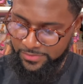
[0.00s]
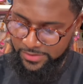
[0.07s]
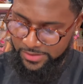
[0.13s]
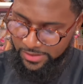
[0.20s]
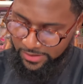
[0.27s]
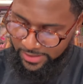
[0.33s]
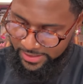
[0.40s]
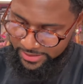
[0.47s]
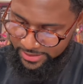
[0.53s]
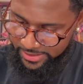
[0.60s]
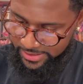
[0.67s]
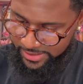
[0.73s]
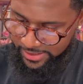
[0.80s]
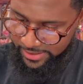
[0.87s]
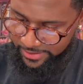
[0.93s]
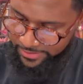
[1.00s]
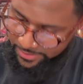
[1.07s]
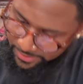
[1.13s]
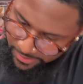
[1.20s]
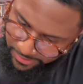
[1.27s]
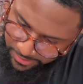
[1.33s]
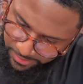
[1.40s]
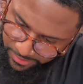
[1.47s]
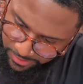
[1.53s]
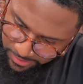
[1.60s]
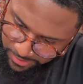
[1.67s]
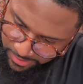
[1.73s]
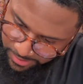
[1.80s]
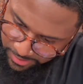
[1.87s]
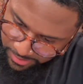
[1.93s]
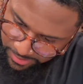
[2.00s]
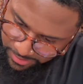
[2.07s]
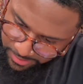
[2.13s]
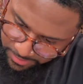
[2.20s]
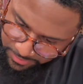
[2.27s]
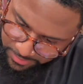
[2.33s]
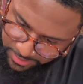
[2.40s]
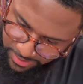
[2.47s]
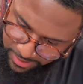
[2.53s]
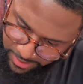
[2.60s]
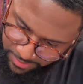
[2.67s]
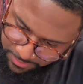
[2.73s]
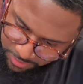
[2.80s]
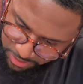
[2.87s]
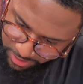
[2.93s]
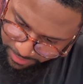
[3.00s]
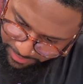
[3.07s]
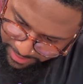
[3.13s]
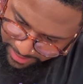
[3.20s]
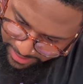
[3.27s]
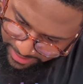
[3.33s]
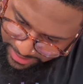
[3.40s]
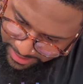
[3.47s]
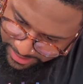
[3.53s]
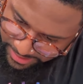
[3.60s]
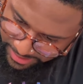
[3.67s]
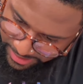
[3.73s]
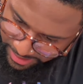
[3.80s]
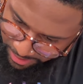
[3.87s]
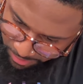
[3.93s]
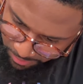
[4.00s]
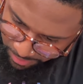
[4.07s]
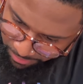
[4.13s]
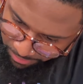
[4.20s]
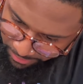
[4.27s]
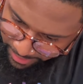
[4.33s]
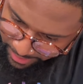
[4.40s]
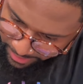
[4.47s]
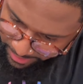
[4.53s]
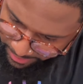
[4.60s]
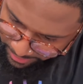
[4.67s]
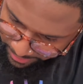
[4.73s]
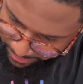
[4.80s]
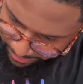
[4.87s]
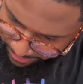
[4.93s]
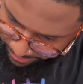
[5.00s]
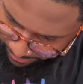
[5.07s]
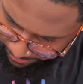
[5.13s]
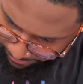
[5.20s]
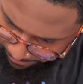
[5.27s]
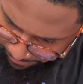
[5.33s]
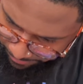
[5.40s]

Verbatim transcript: So let's just see. I'm just like, I'm trying to be easy. I don't want to break nothing.